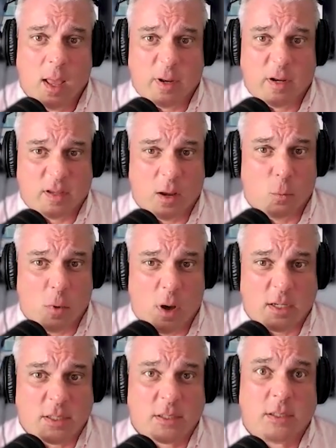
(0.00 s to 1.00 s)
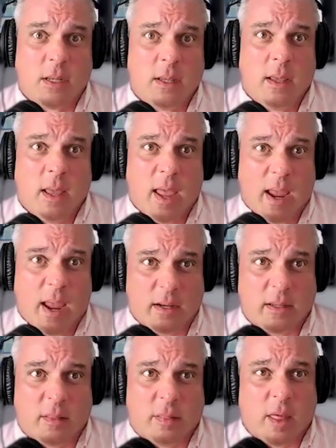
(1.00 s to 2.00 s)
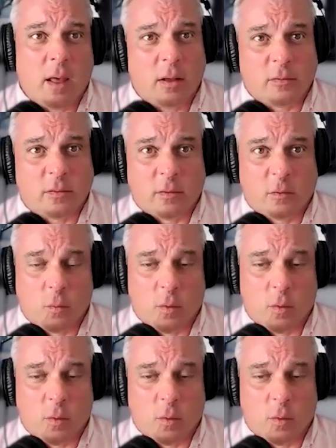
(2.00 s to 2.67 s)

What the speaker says: I mean, as I watch $18,000,